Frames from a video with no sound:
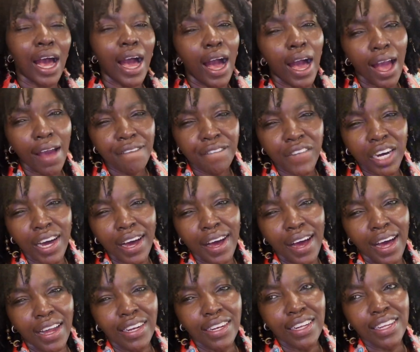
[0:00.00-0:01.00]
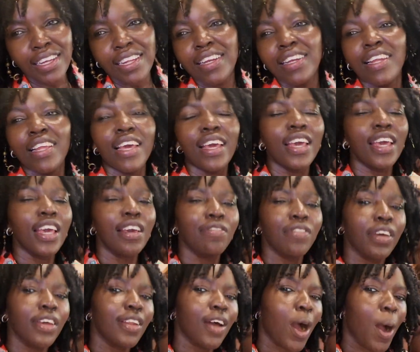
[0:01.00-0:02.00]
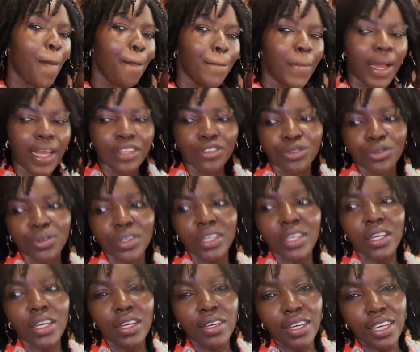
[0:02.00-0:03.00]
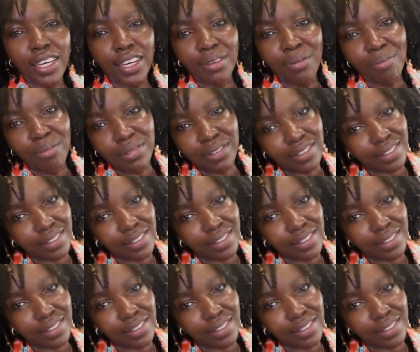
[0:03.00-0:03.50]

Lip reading: Finally, queen me and drink.